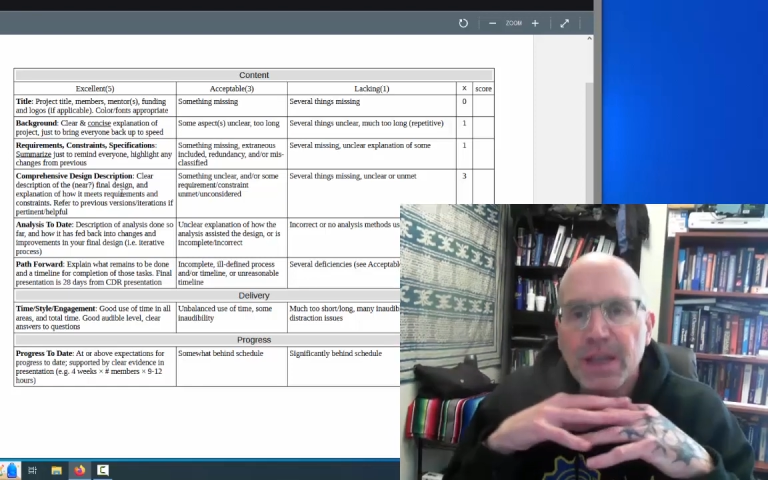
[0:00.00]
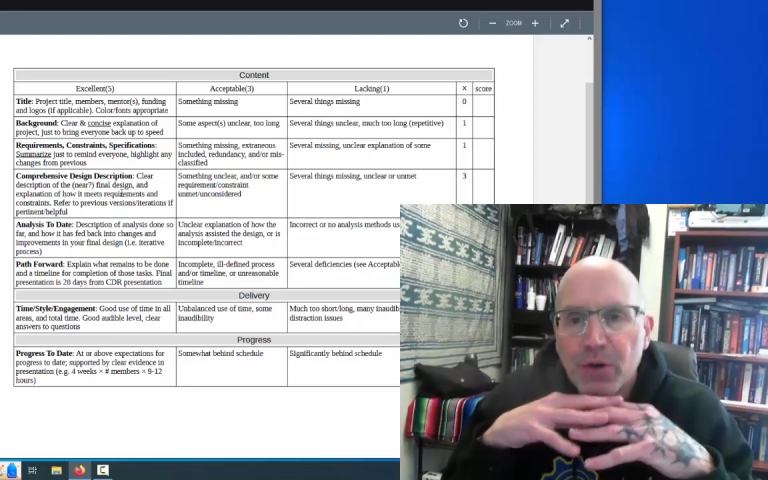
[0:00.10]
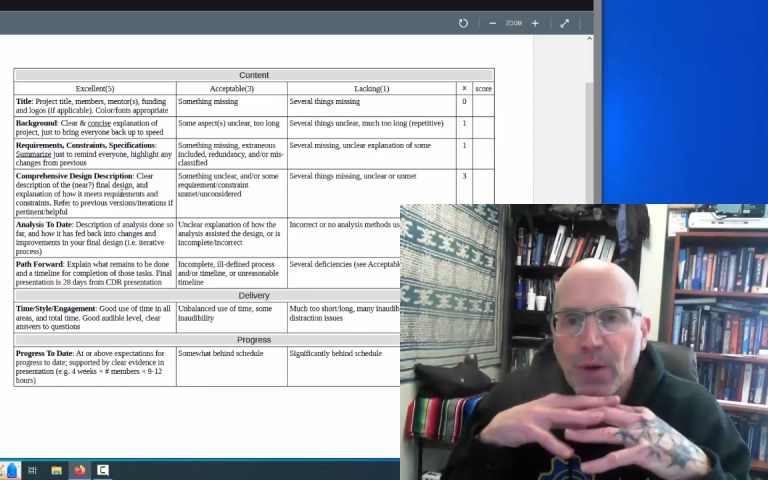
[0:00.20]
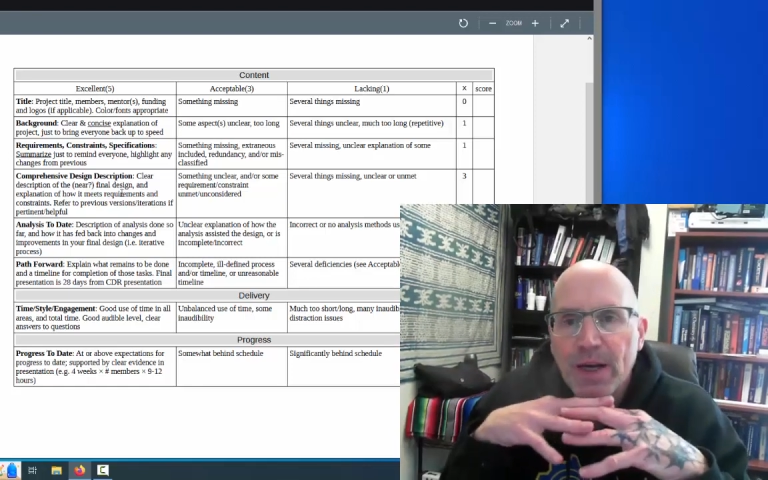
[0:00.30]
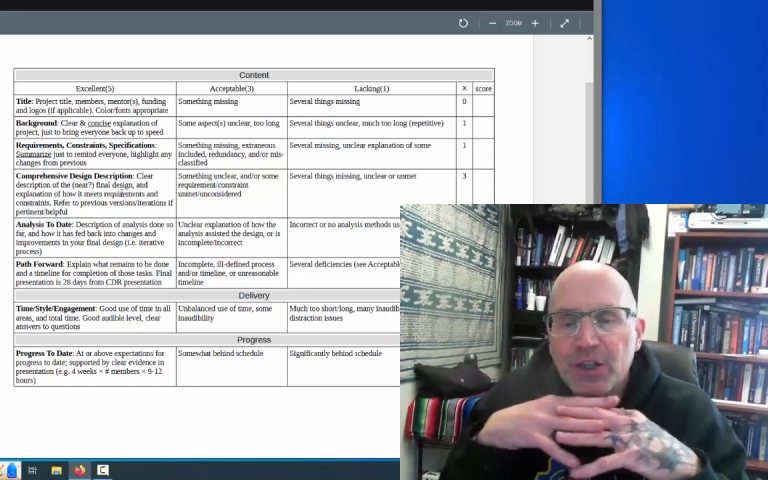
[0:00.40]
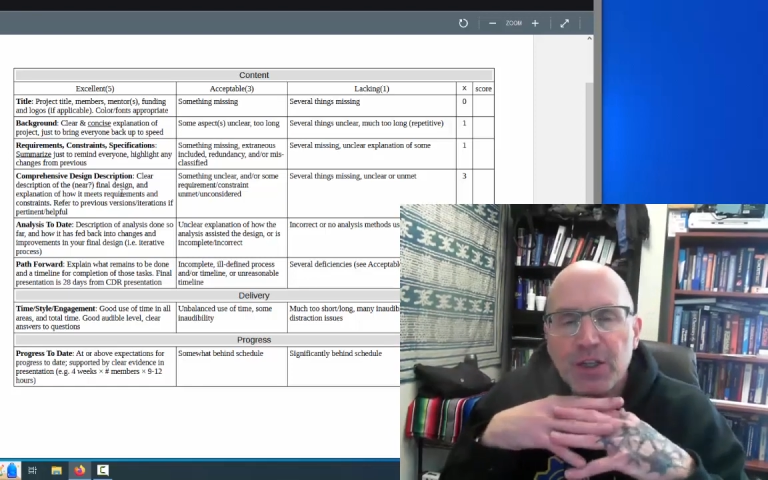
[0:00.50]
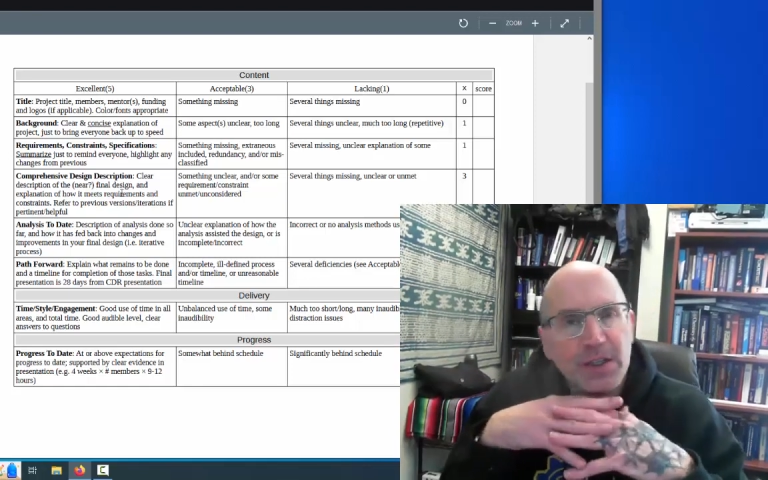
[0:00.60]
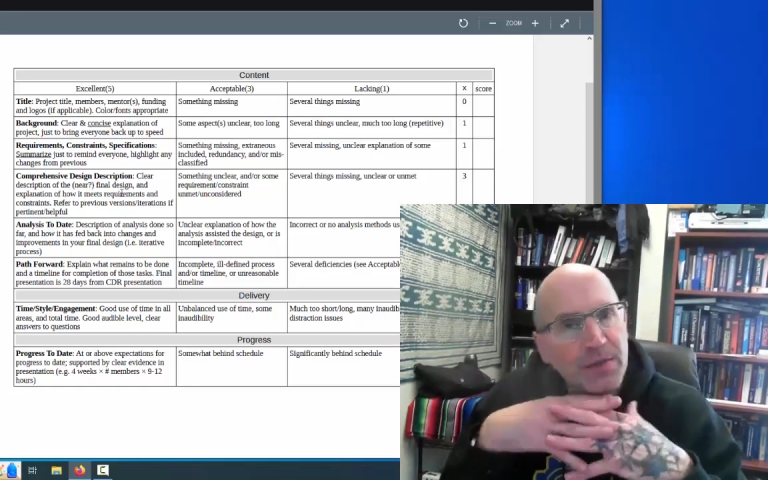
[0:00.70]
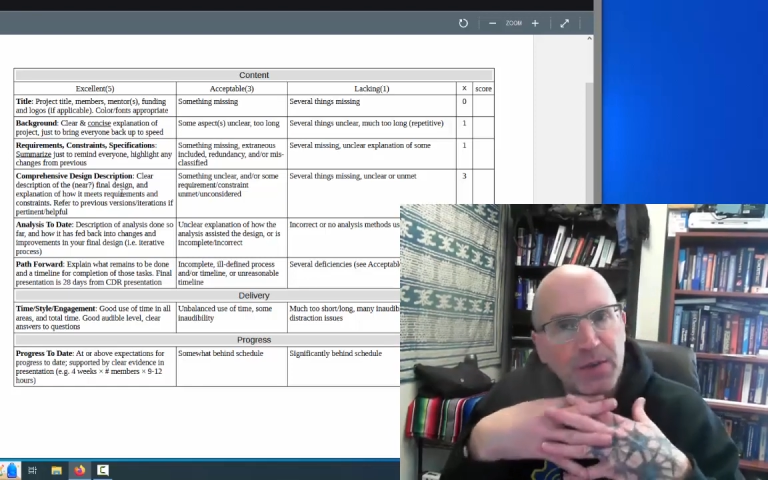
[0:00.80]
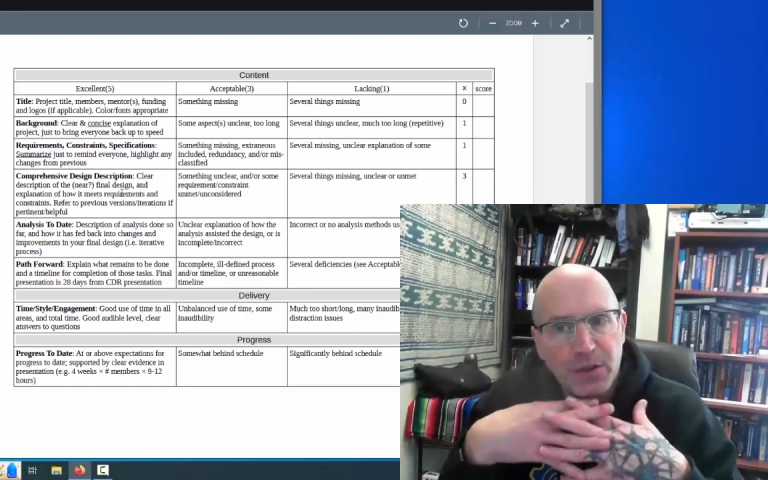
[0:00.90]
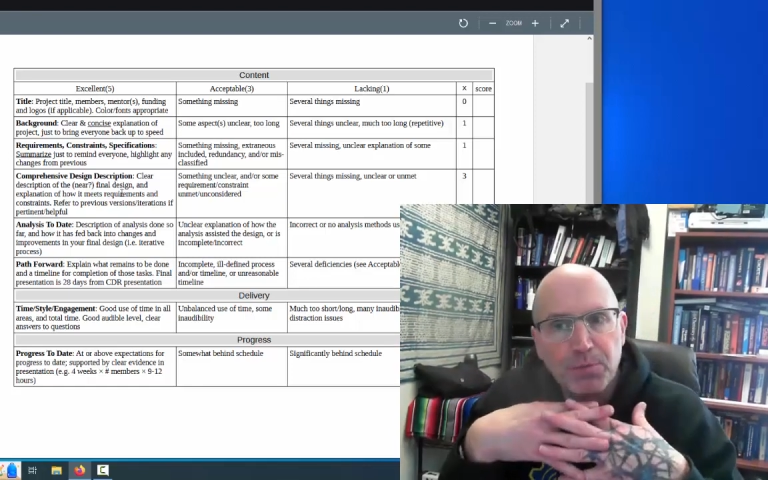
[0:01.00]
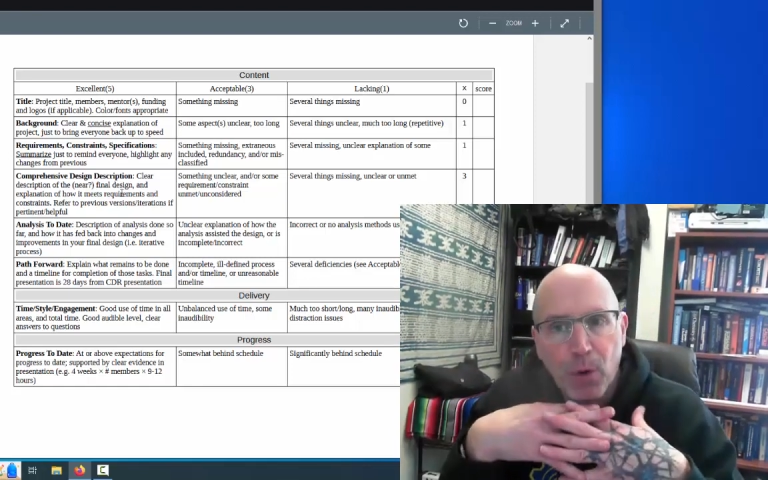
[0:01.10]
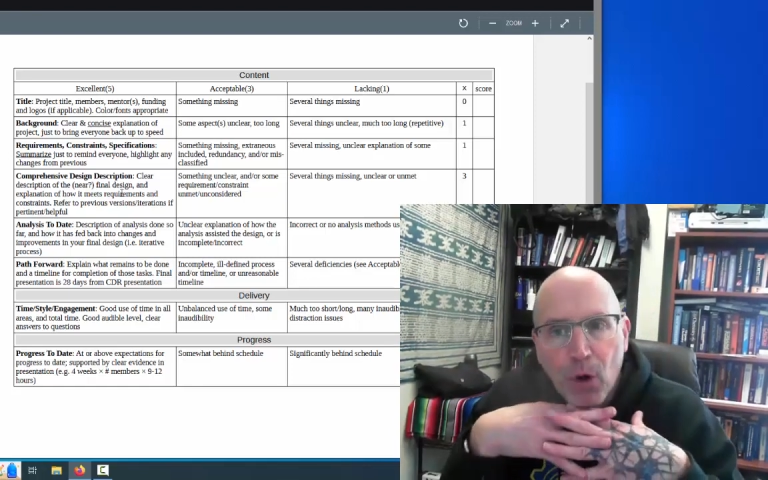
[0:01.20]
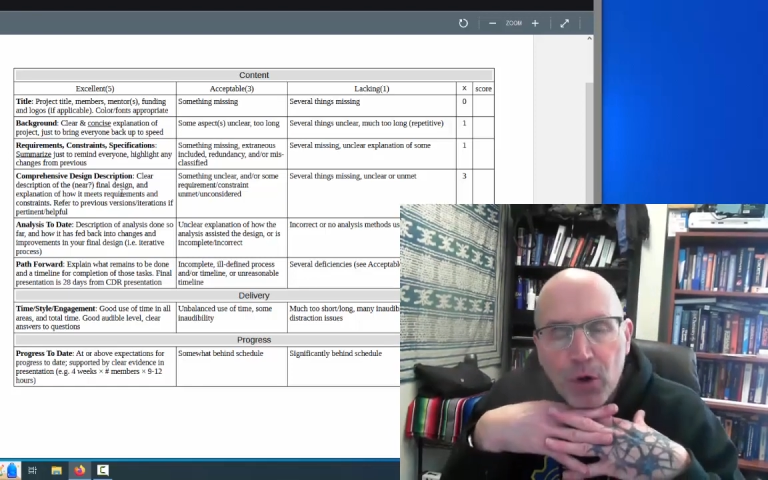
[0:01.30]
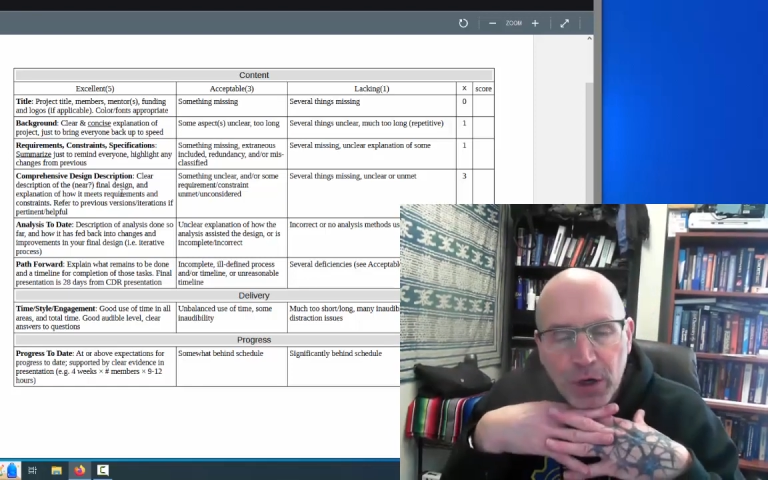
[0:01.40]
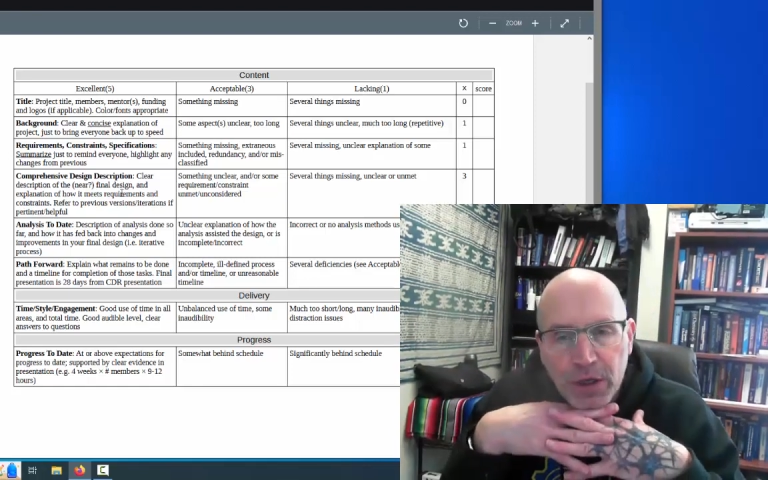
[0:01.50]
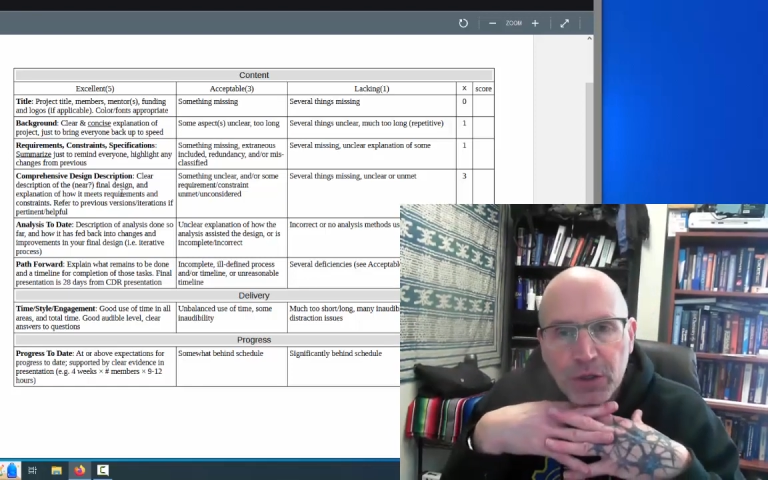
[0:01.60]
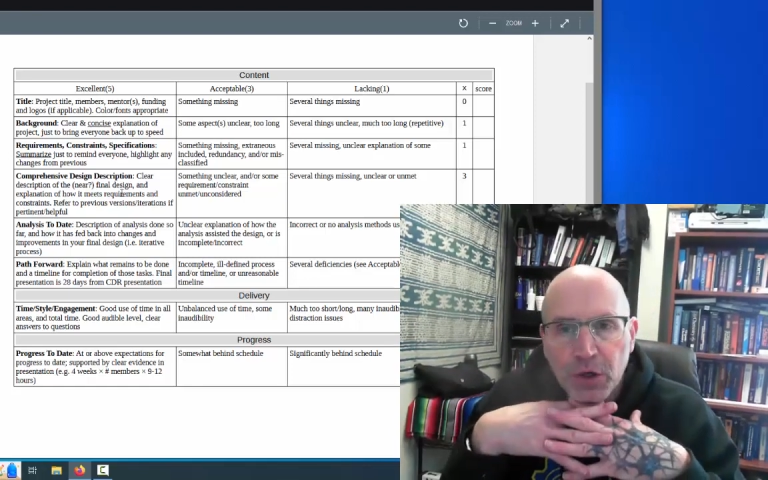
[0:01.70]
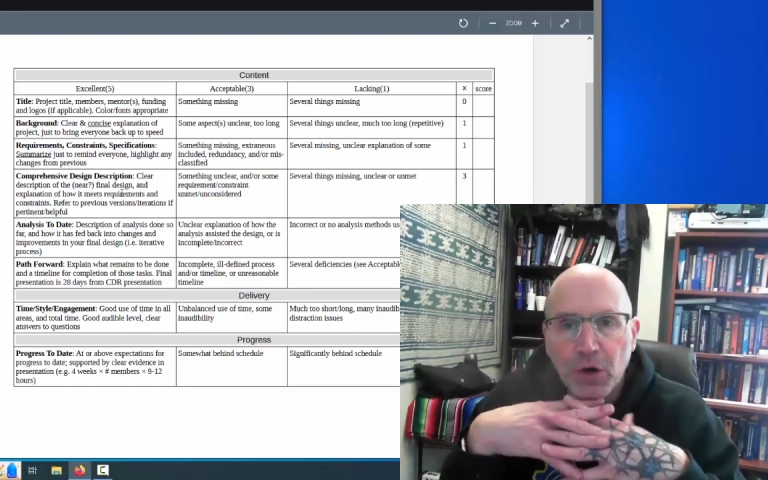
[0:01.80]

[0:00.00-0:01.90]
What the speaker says: iterations if it's pertinent.